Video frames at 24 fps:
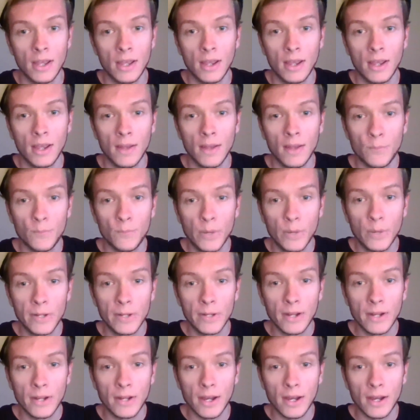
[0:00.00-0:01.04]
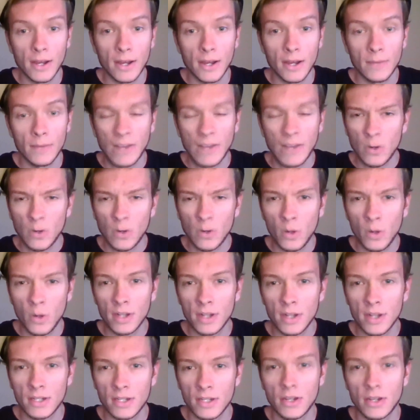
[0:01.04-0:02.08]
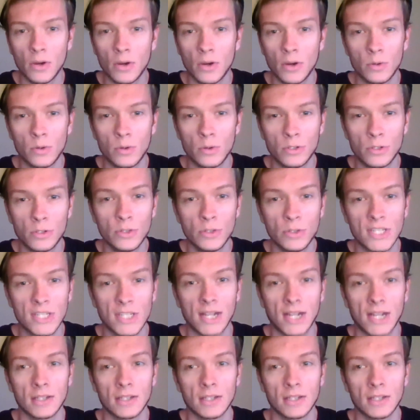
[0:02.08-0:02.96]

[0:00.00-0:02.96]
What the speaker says: But I don't want it to go too silent,